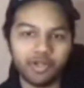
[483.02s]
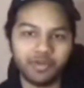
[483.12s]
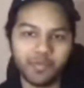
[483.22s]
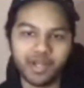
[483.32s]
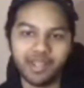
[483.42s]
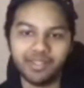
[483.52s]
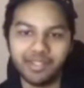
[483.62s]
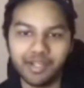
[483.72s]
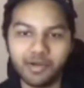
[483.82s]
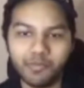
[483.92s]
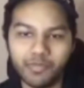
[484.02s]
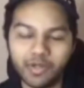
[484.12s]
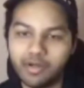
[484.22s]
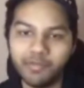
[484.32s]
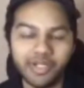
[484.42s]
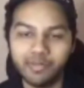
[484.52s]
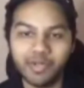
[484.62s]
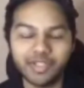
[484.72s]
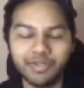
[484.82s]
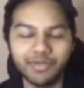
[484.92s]
volume and I think a million
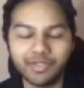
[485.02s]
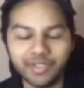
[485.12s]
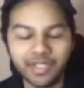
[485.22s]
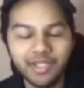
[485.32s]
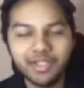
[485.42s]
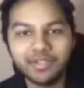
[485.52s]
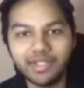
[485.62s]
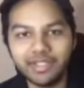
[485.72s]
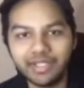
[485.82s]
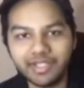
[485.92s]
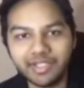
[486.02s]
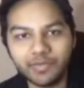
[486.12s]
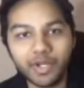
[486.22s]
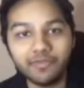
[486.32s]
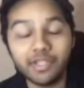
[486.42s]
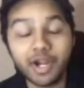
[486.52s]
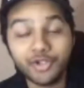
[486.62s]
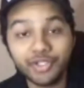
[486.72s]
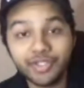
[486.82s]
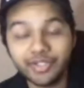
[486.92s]
plus users. So I think it's one of the
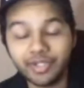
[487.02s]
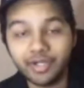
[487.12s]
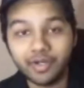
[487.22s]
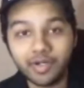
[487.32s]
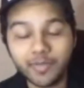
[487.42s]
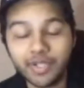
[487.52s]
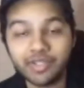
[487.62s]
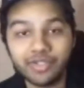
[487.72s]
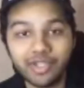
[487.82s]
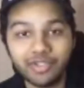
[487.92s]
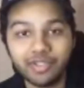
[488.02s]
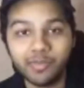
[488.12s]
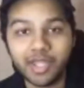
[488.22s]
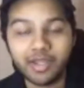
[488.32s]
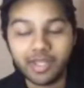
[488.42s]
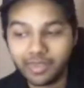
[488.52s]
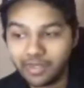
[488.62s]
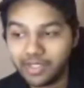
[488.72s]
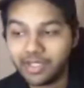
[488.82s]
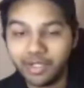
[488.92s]
largest crypto exchange in
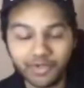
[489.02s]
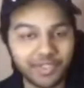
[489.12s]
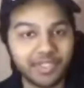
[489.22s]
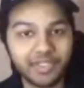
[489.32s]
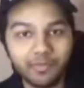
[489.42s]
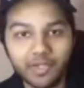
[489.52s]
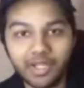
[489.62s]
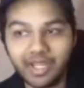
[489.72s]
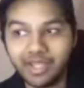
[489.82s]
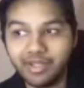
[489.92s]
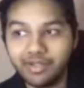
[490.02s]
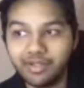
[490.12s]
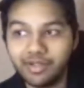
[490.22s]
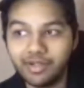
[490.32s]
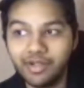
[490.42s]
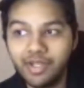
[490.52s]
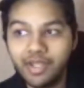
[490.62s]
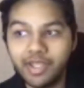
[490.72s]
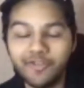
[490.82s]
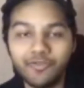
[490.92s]
the ecosystem. And
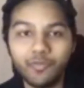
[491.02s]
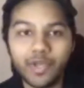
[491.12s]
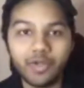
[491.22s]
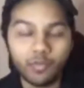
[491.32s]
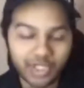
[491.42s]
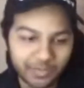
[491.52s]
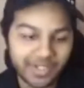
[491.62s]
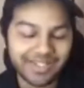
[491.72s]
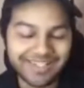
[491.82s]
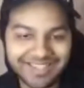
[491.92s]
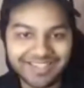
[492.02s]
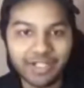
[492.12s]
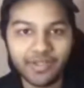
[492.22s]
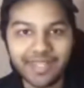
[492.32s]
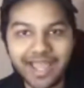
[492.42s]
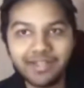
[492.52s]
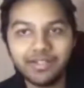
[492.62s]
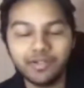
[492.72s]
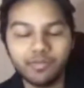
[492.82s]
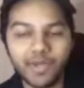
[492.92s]
once we get listed on that
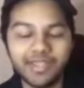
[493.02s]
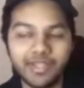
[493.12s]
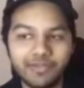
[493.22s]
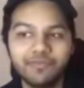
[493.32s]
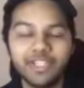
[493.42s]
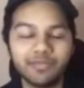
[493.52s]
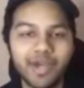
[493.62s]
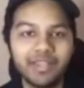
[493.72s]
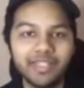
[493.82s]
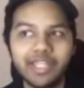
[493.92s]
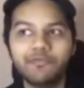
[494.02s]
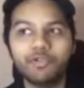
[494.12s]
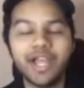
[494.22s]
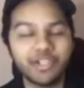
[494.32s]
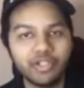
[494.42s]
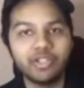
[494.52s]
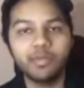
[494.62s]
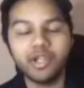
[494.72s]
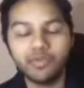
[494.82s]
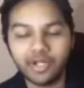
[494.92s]
by the end of this month, it would actually be
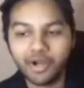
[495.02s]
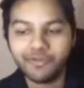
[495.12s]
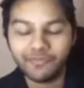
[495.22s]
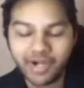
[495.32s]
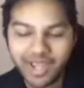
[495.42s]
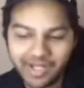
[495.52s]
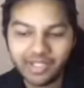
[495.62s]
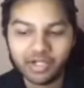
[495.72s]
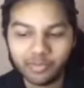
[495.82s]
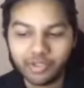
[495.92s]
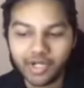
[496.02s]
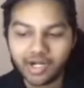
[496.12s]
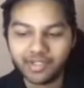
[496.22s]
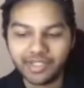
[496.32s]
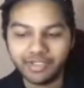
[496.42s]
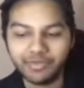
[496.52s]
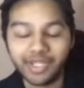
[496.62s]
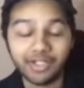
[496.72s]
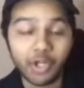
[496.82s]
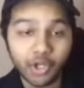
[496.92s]
a record for any cryptocurrency to
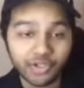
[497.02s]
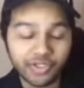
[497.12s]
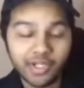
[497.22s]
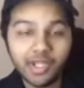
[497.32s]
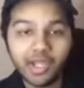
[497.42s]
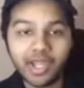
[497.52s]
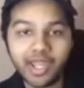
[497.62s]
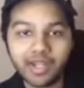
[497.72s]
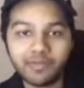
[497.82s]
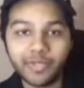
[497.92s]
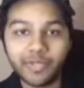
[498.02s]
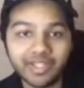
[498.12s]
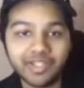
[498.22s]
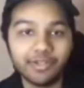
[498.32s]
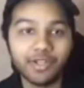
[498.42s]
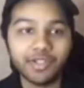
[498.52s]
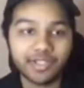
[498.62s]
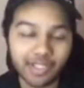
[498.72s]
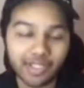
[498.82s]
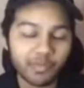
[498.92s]
get launched and be listed on
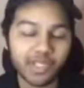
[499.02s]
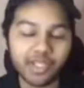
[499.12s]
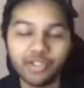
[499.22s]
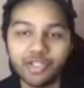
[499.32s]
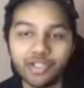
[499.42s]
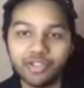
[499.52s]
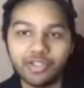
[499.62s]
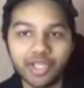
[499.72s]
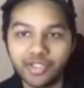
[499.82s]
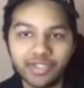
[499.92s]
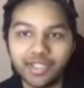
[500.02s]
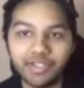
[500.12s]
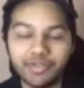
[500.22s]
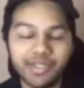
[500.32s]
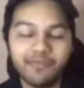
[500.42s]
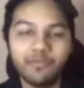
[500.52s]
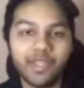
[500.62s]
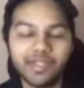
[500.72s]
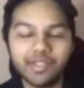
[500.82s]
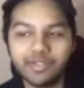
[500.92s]
such a big exchange in just 6 or 7
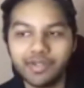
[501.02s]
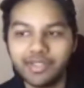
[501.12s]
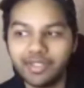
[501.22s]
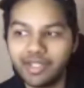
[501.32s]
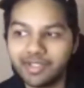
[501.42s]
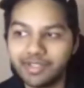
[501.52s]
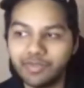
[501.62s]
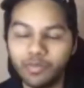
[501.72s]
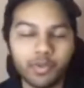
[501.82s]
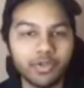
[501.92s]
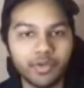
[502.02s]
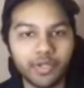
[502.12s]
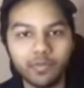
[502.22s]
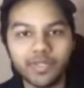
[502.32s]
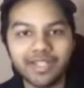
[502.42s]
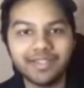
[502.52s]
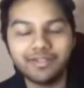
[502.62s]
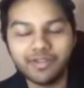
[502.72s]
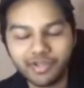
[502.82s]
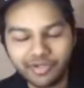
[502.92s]
weeks. So I think that's what we're doing. That's
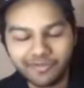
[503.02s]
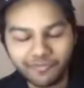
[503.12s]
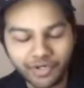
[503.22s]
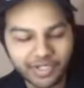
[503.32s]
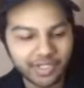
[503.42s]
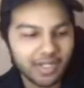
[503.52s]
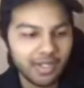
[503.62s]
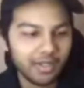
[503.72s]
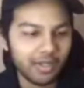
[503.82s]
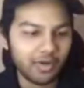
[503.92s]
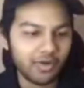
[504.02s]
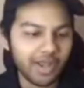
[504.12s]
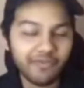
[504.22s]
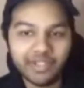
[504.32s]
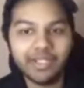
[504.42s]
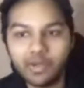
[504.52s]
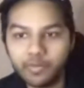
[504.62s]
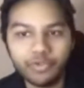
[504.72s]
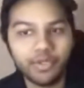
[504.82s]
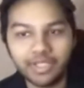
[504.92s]
industry first. Everything that
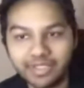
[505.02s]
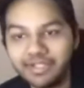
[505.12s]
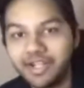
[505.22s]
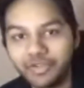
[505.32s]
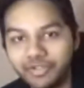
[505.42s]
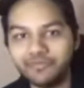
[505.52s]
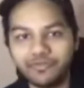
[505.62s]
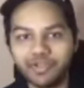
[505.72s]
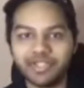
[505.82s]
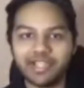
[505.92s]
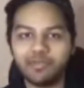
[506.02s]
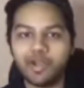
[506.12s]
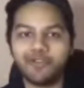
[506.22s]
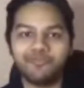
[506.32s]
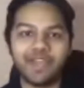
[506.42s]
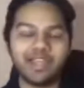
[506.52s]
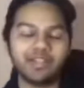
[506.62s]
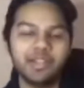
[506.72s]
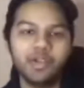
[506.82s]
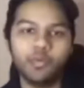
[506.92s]
we're doing is industry first. As a matter of fact,
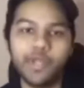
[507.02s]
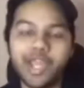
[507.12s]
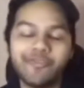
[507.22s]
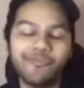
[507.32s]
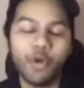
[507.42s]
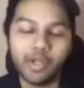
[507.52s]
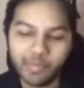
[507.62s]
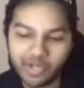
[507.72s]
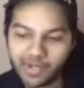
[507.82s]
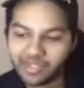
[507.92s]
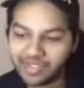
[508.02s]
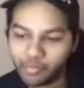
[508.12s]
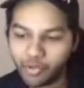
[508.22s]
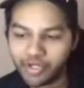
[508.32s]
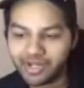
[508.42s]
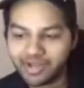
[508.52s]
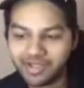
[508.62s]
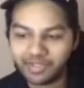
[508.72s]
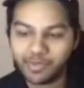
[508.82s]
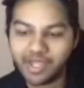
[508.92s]
we had Floyd Mayweather supporting
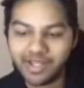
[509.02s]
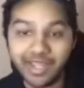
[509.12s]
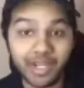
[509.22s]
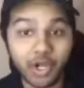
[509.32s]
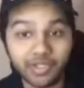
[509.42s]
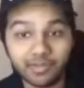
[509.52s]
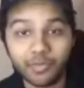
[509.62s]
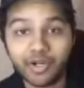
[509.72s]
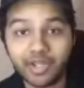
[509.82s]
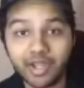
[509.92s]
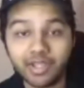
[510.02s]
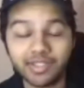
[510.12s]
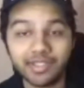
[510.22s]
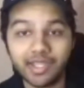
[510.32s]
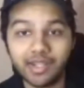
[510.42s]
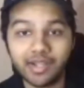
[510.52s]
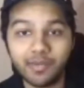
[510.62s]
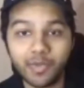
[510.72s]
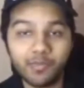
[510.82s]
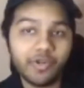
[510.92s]
us, we had Akon supporting us, and
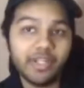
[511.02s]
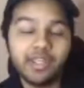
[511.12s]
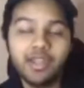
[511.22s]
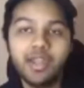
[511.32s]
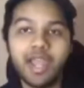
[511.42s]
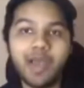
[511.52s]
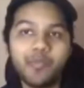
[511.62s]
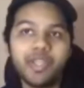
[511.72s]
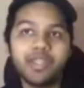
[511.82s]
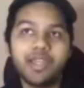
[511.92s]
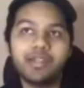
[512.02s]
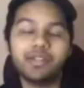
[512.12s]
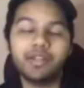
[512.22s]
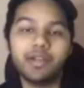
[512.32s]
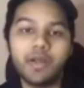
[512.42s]
I'm really happy that